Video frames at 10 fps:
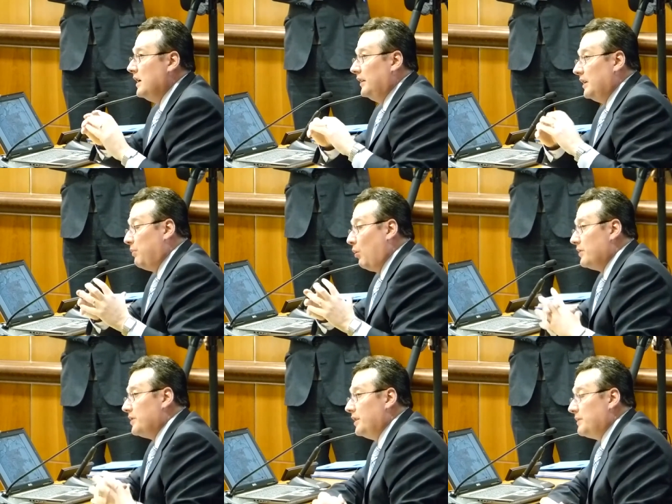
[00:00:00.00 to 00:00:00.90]
the
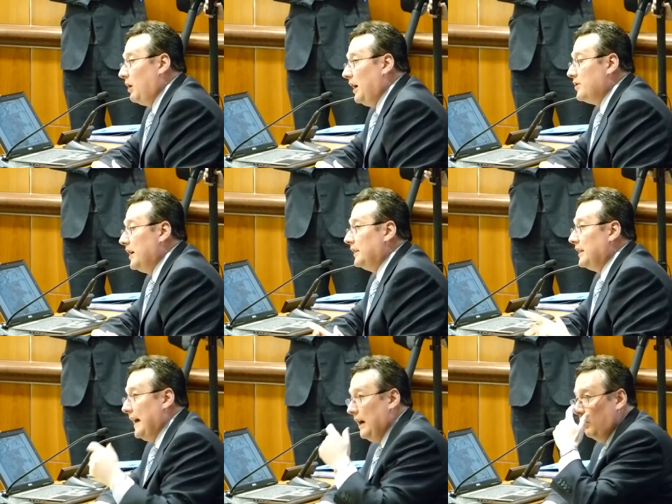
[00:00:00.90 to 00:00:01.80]
importance of this project
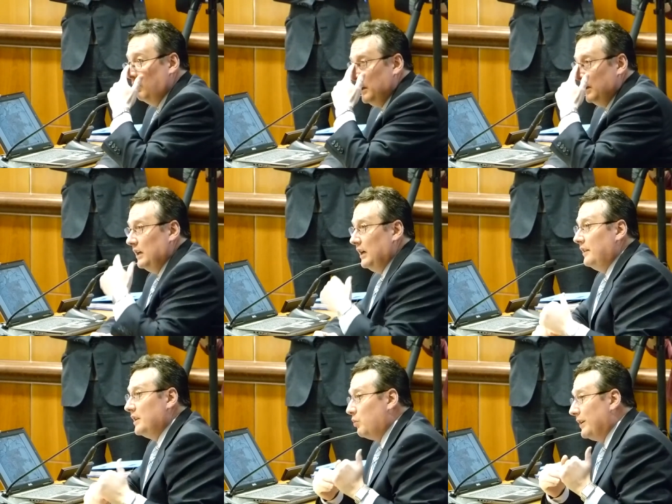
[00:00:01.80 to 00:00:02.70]
and how uh,
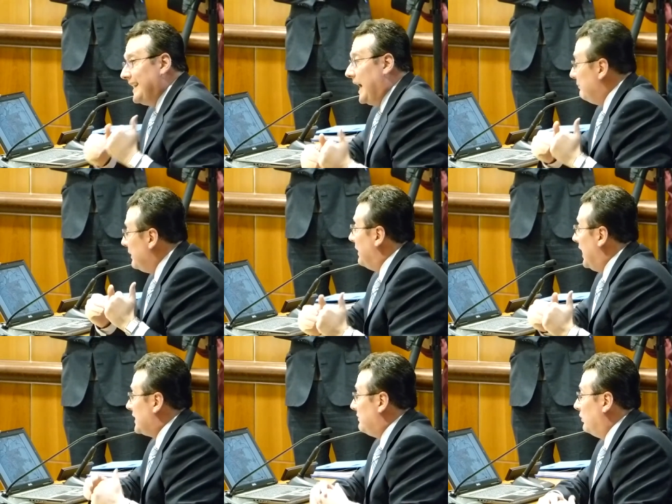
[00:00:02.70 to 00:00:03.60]
this would not be
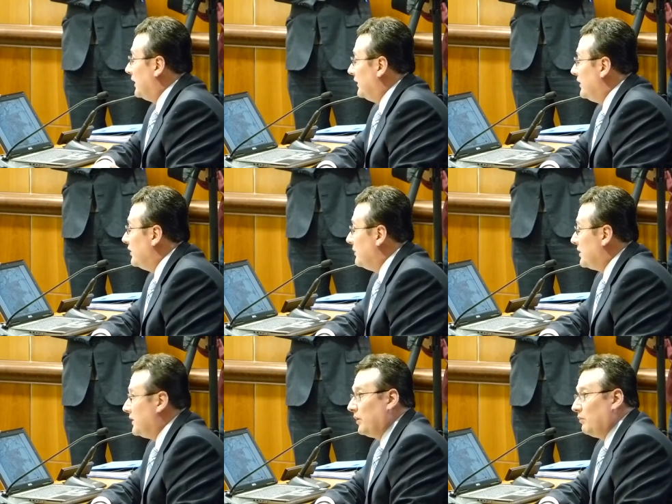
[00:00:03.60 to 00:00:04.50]
possible without the Union
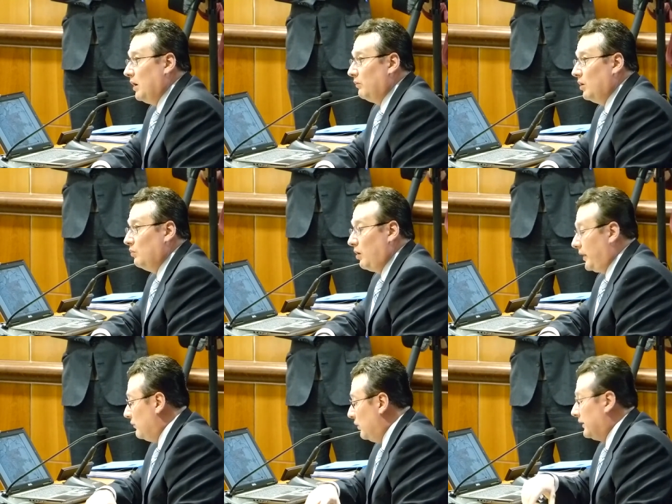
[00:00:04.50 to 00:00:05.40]
Pacific Railroad
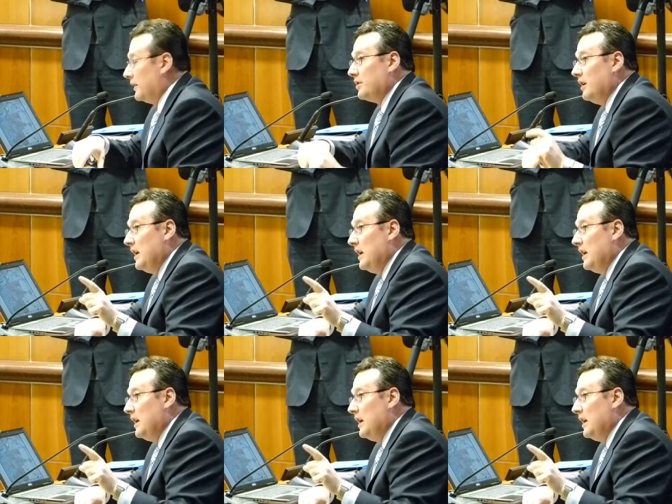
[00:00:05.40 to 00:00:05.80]
working with us.